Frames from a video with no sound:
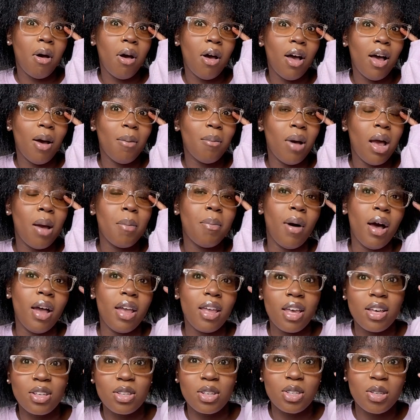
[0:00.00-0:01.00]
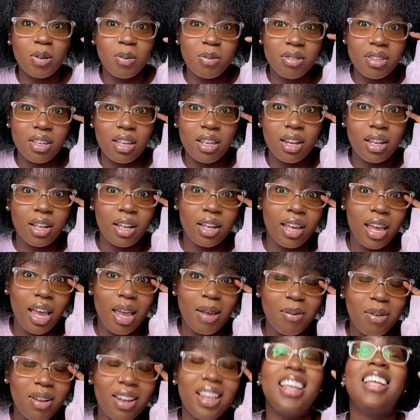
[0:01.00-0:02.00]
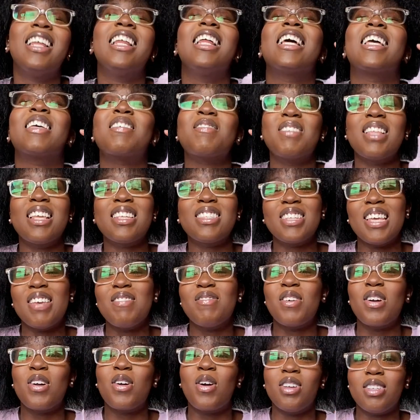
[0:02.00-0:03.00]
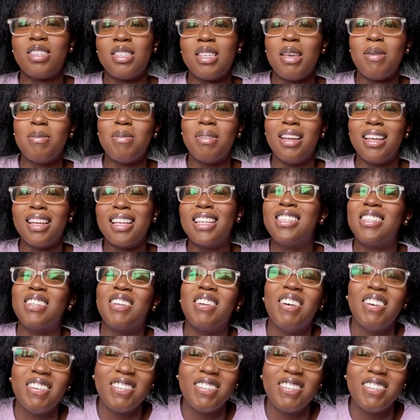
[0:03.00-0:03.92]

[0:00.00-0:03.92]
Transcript: my bias or something, like, okay, but that's not even gossip. Like, you know what I